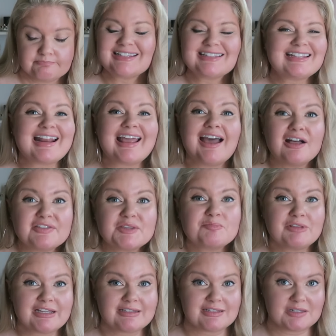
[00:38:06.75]
It's not a healthy
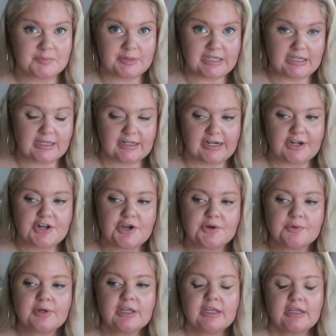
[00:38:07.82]
place to be, and I
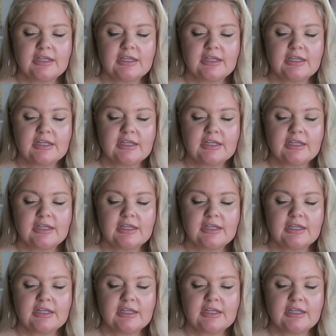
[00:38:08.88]
know